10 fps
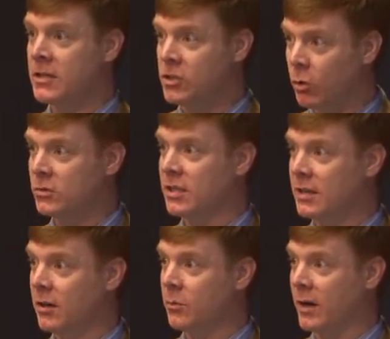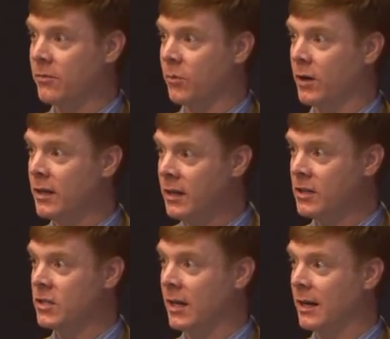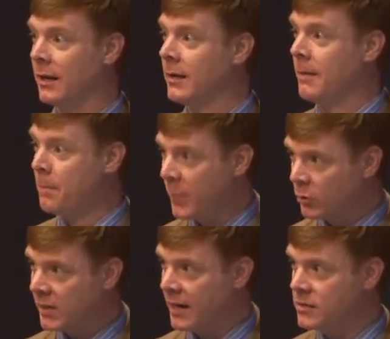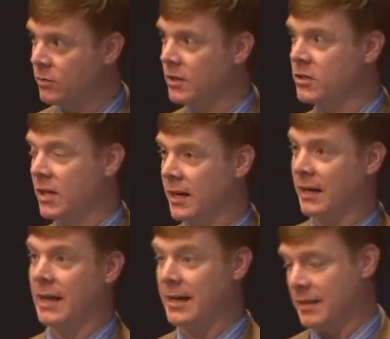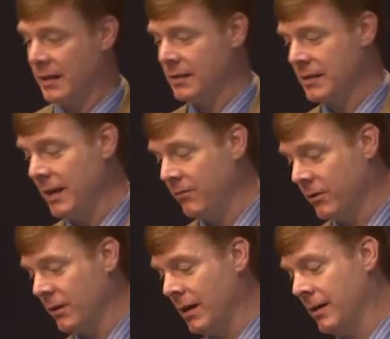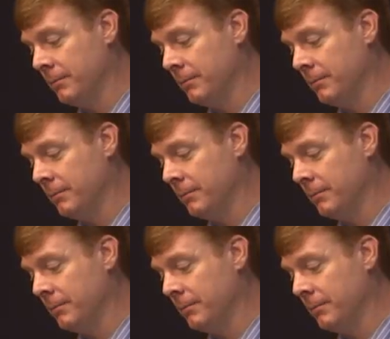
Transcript: Don't sit there and wait for it. Initiate it. Both guys are initiating it. I think it's safer.